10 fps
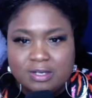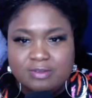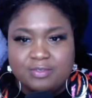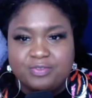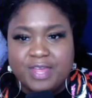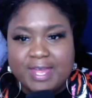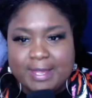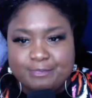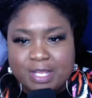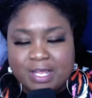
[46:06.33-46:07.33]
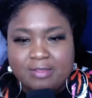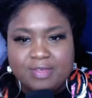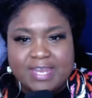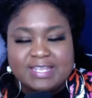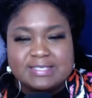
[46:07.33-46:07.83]
the thing
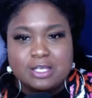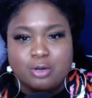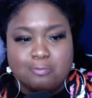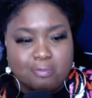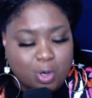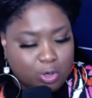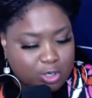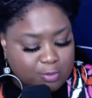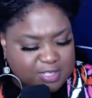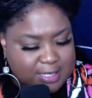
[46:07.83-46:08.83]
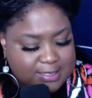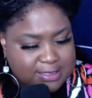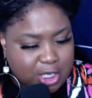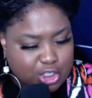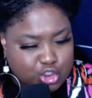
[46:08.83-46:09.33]
that is more that
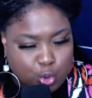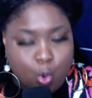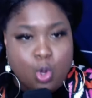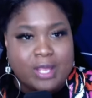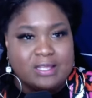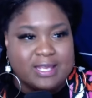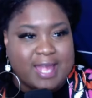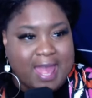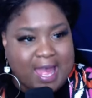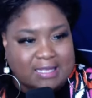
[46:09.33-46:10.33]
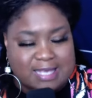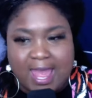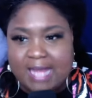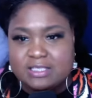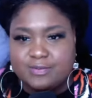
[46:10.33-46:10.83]
is a toiling act, an
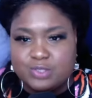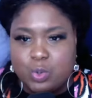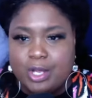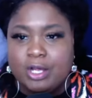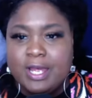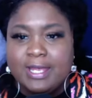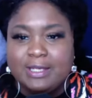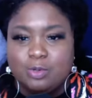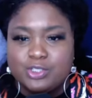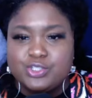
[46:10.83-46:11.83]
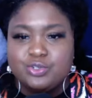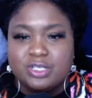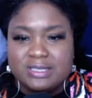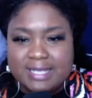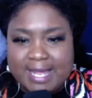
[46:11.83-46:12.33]
act of toil. He wants you
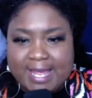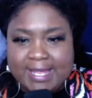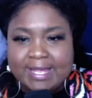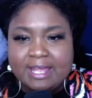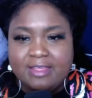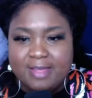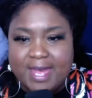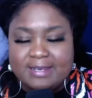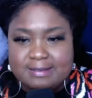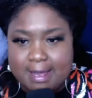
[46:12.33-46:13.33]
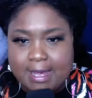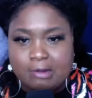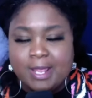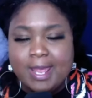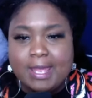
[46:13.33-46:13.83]
to lay that
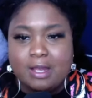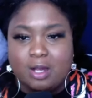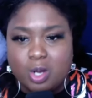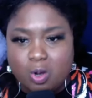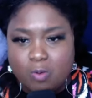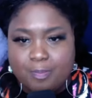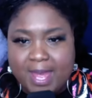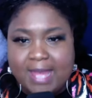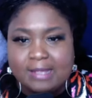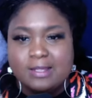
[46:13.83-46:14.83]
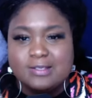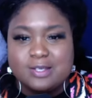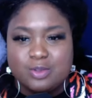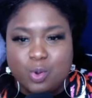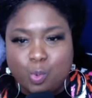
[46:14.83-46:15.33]
down and go back
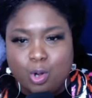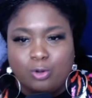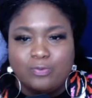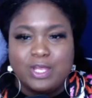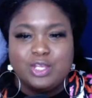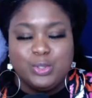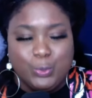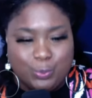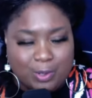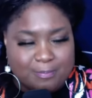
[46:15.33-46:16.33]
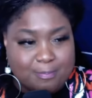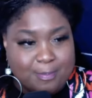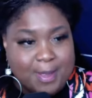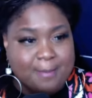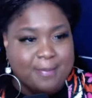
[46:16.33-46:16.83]
to the word that you
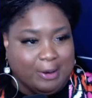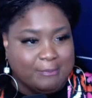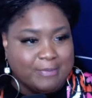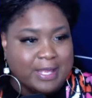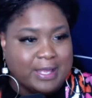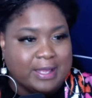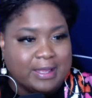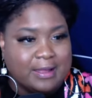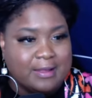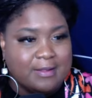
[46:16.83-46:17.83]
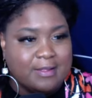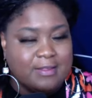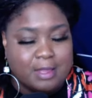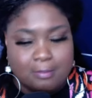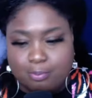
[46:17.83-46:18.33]
remember
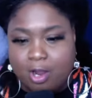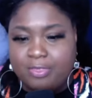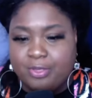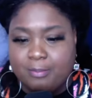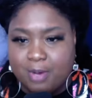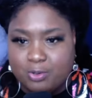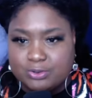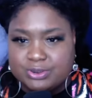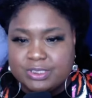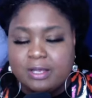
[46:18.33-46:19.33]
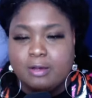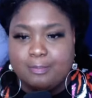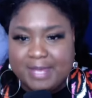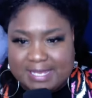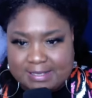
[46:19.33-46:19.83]
that brought the most
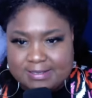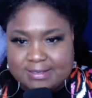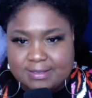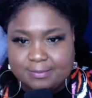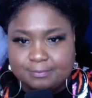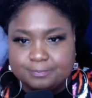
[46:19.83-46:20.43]
peace.